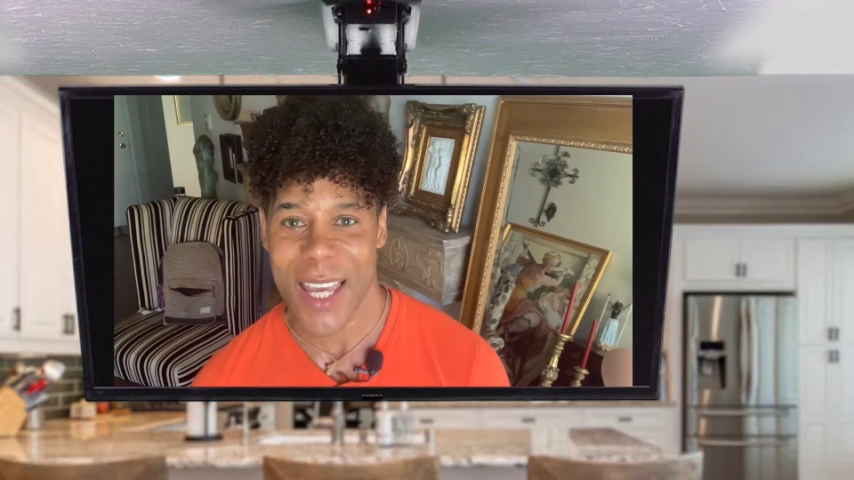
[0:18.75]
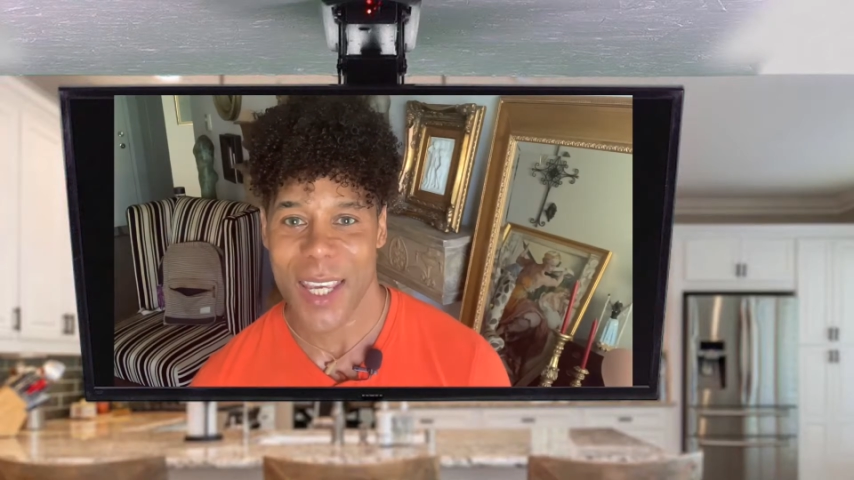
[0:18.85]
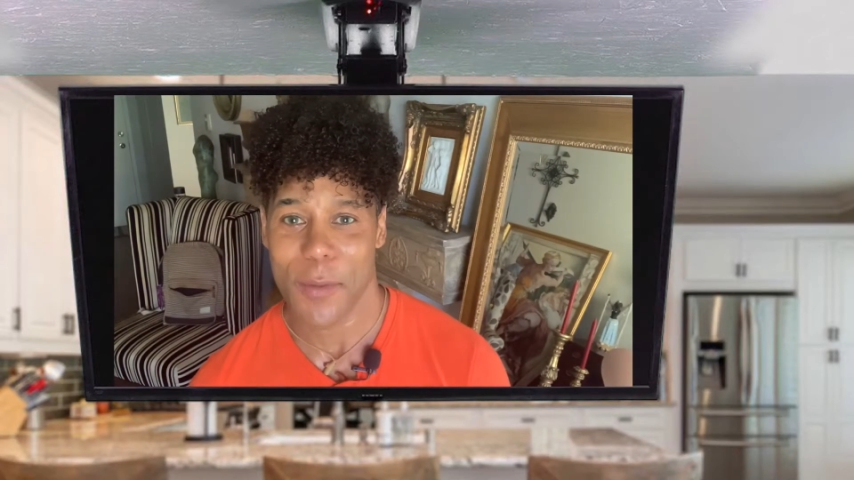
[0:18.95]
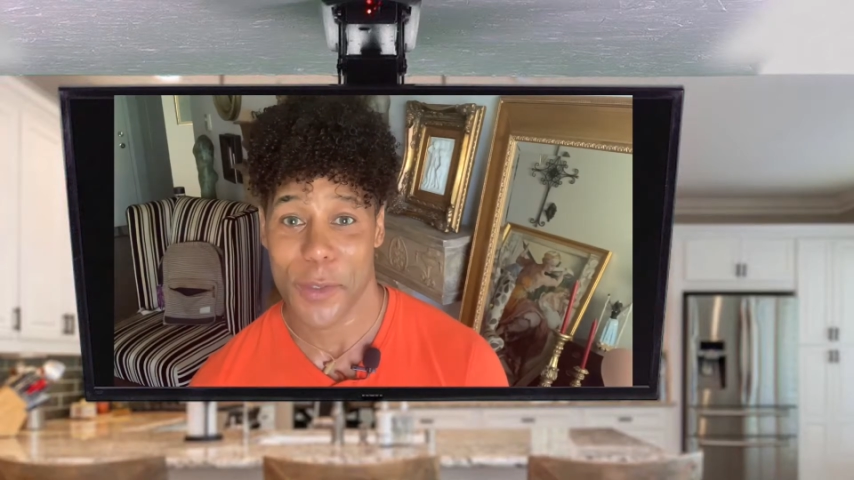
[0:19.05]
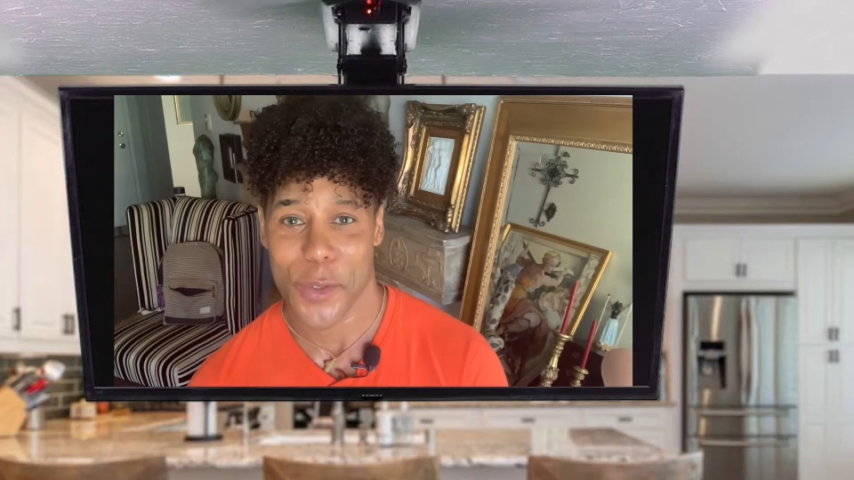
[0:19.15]

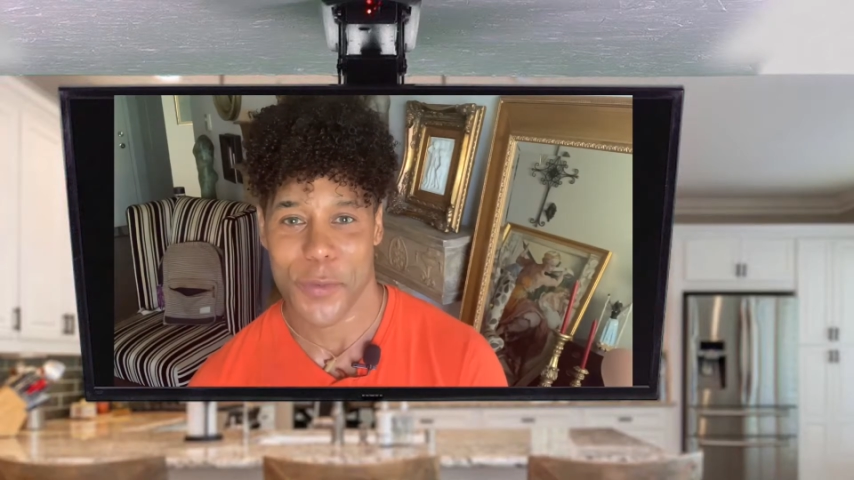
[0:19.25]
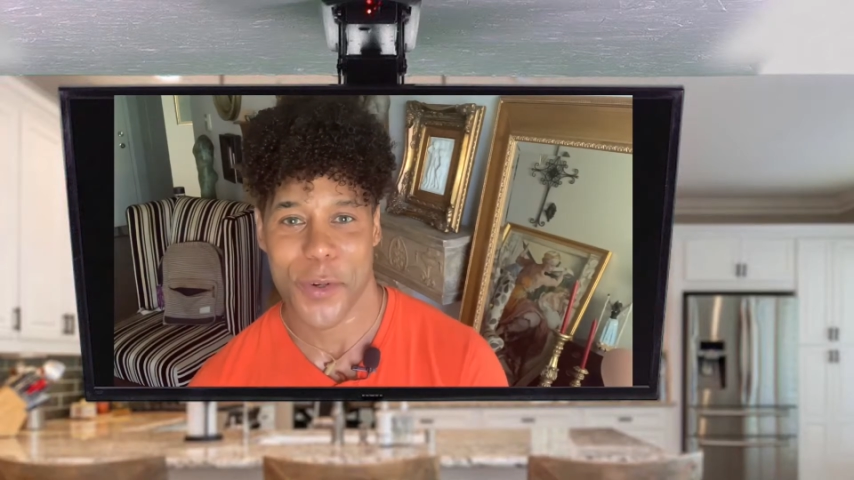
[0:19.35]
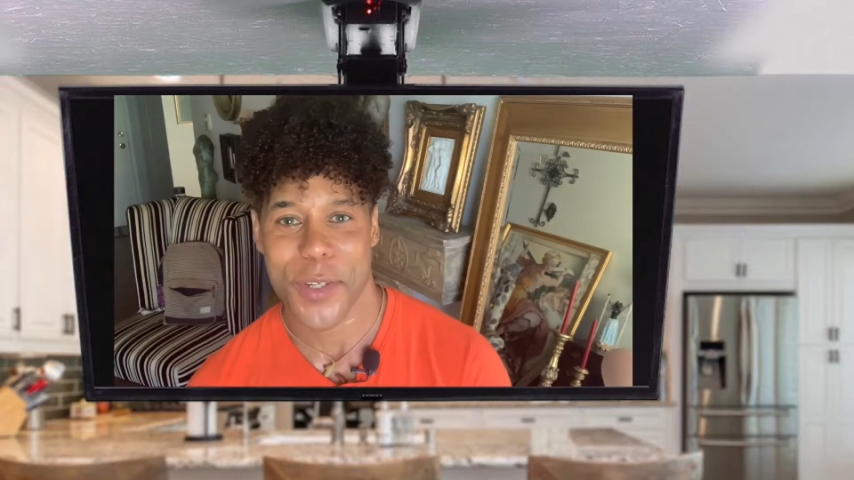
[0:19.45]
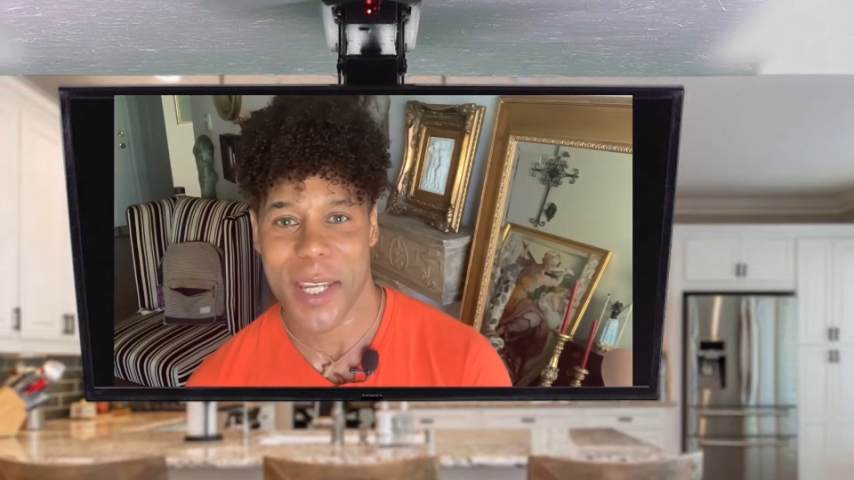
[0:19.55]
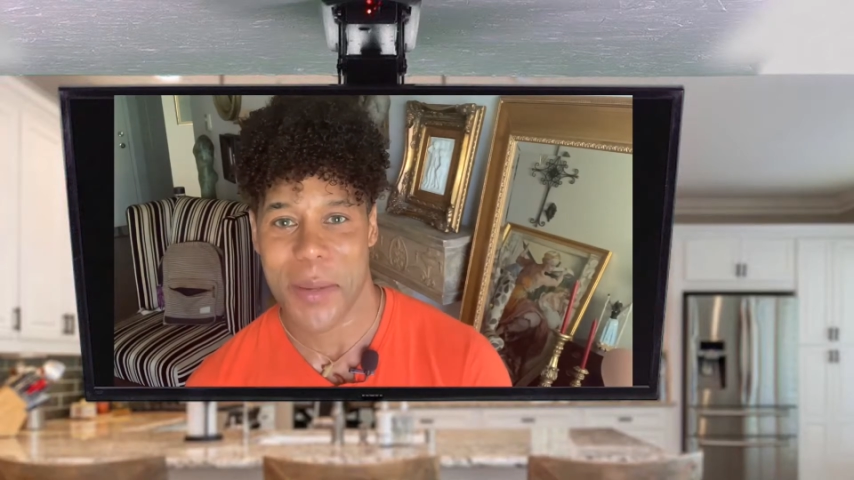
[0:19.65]
If it's your
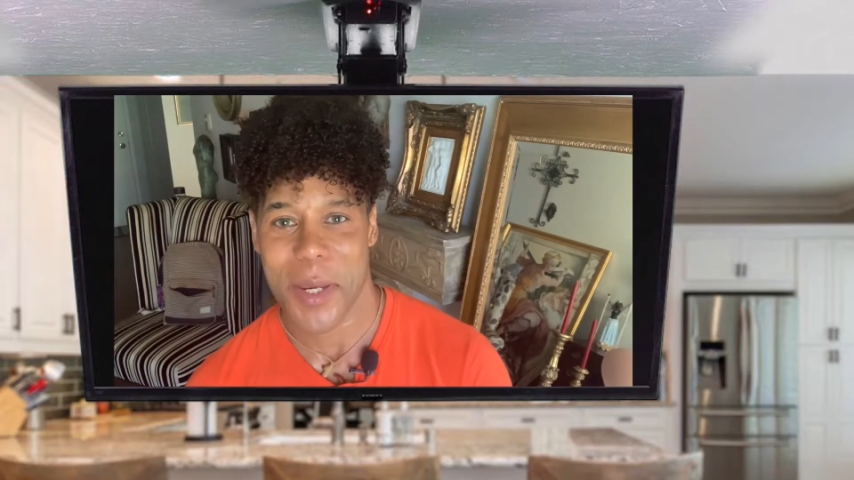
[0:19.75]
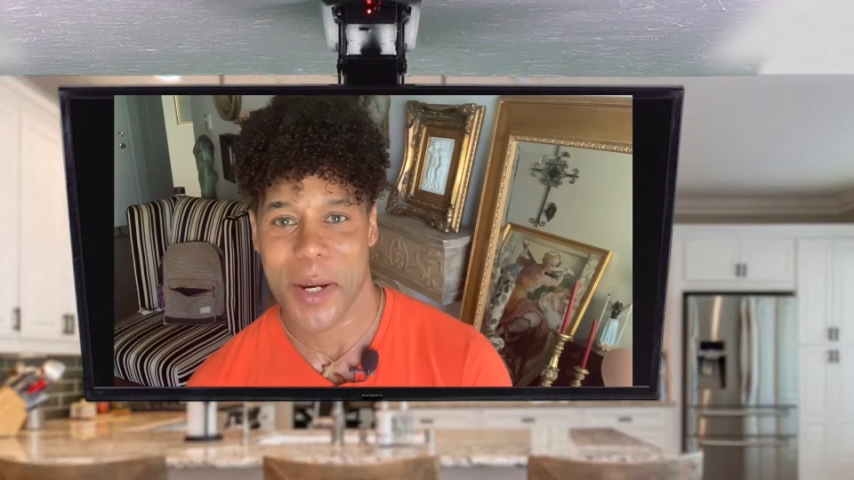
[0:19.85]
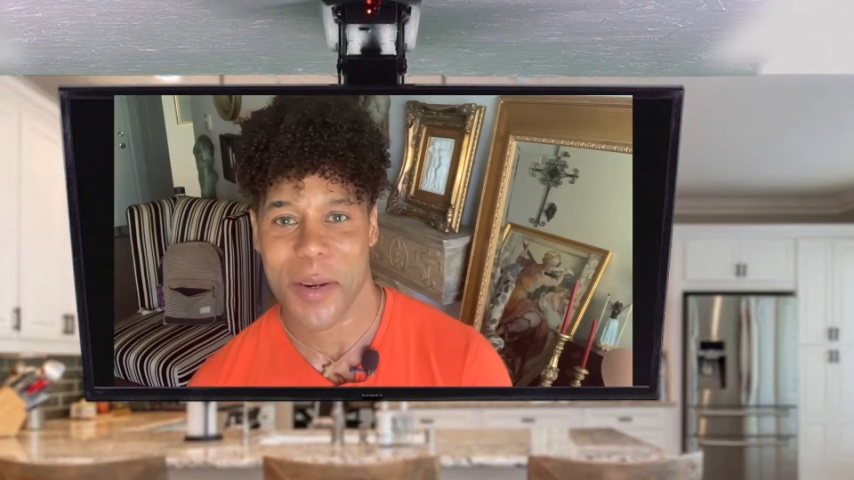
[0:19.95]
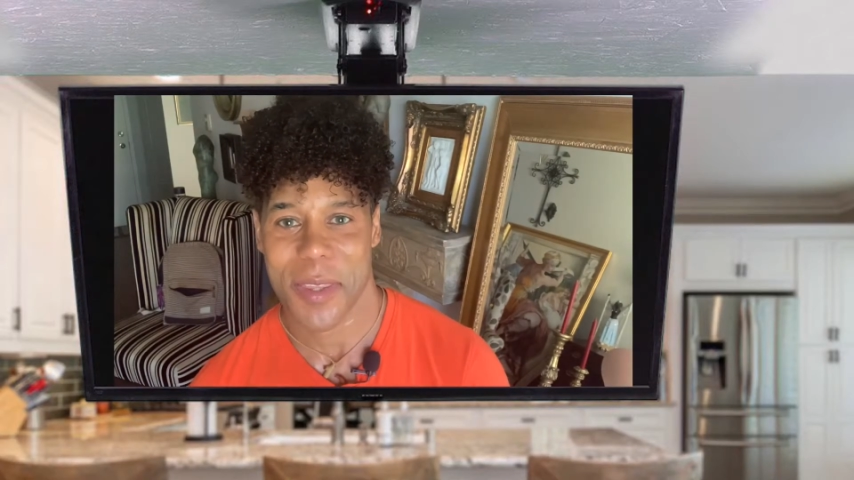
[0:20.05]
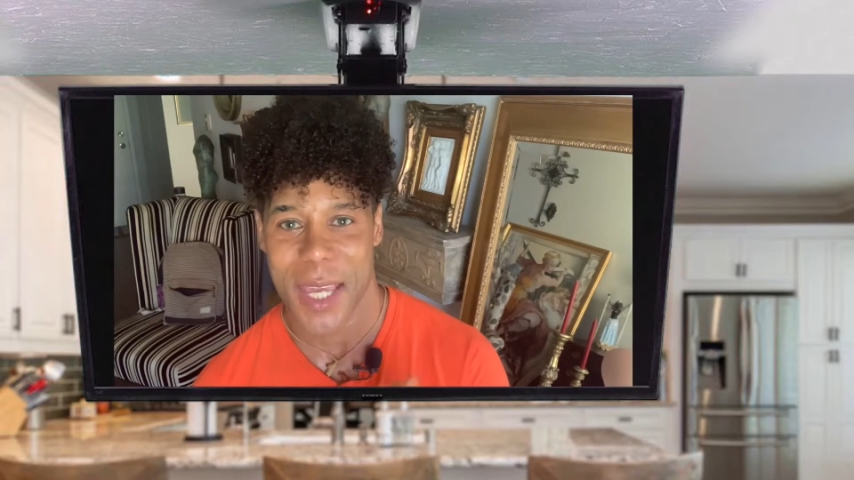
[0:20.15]
first time
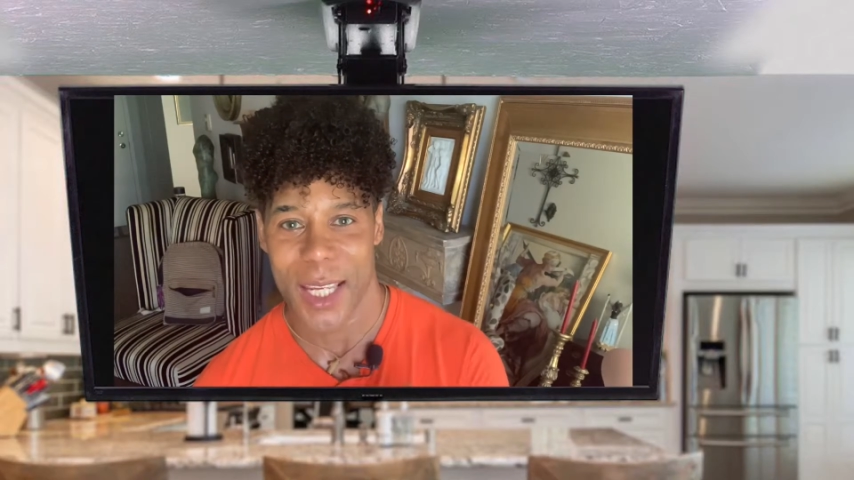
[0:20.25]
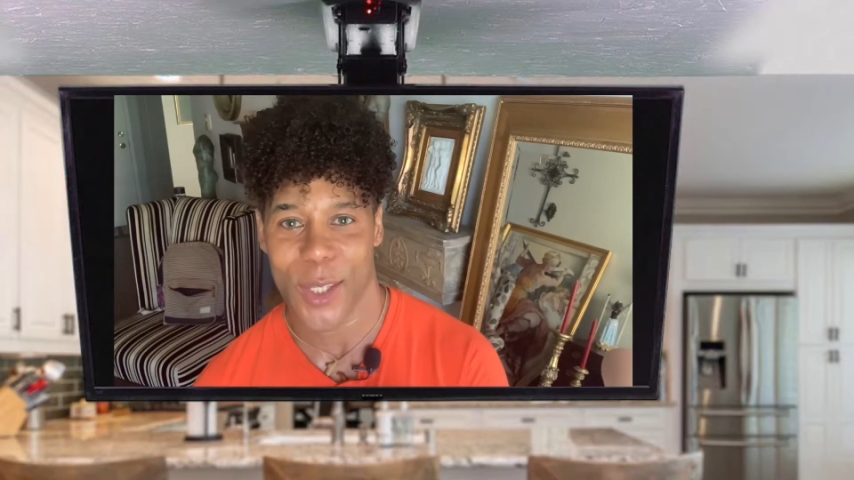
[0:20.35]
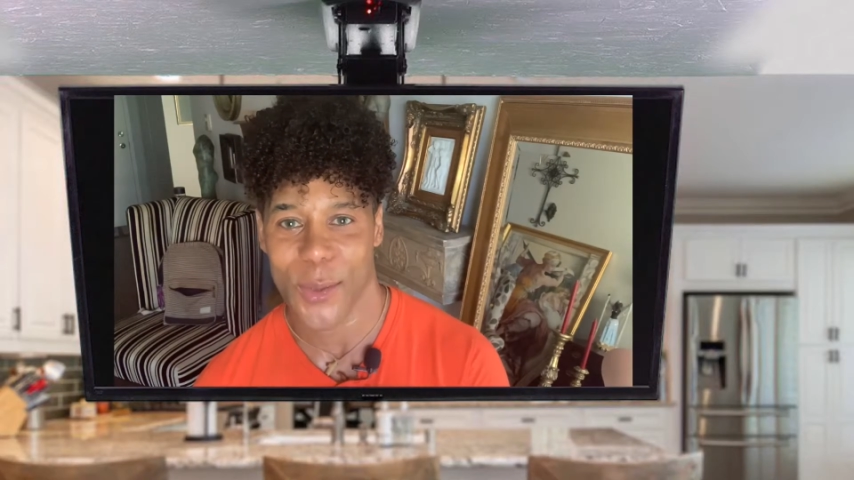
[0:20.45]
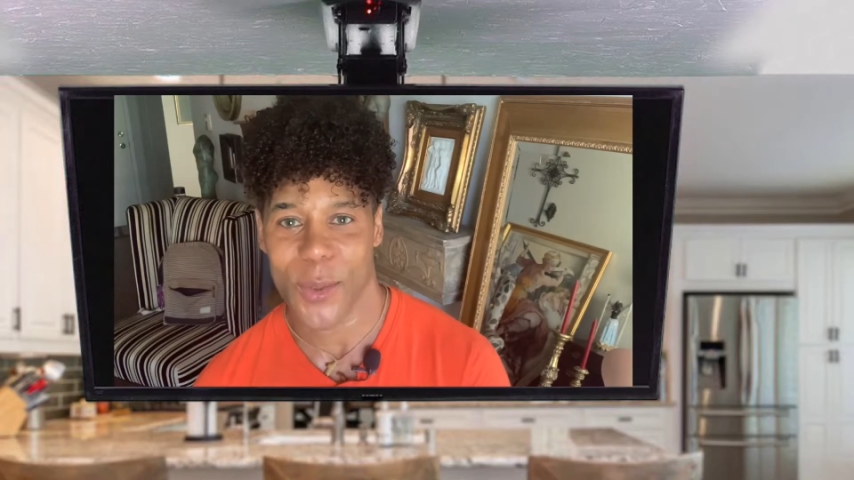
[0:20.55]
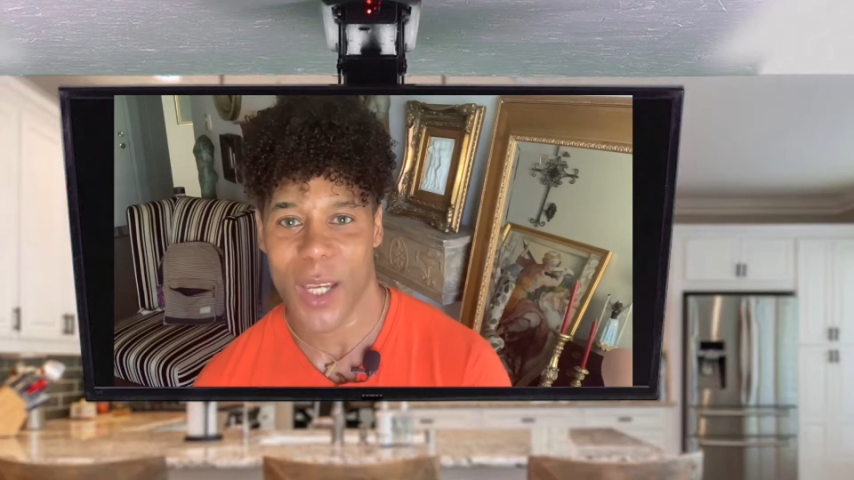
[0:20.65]
here, thank
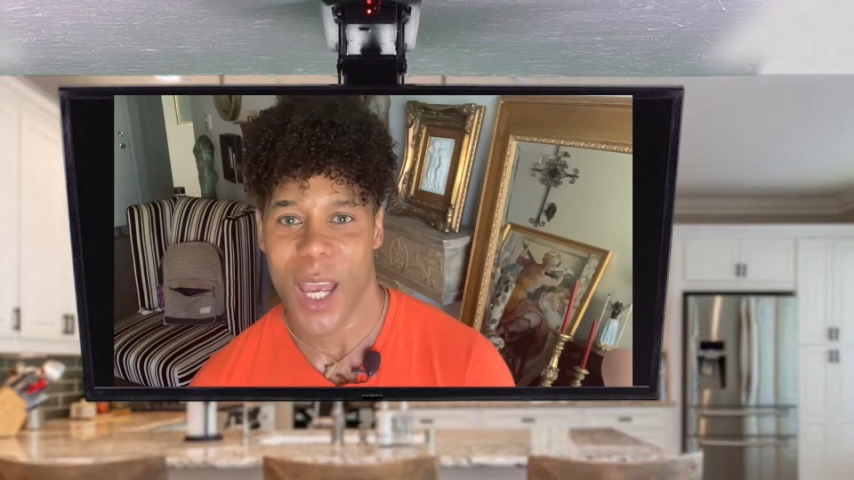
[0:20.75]
you.